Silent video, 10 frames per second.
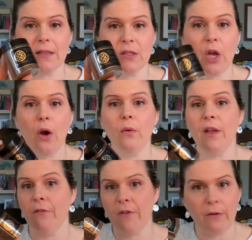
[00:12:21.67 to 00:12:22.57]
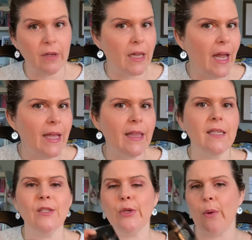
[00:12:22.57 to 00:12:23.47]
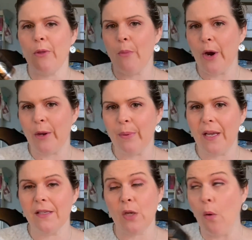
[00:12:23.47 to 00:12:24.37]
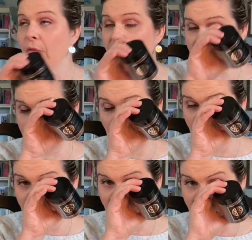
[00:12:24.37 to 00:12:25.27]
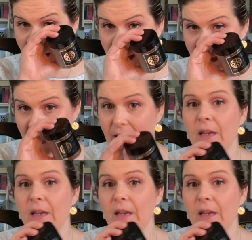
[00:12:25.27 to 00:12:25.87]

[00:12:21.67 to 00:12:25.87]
So if I really like this, you go in the marketplace, hopefully it's on there the next season,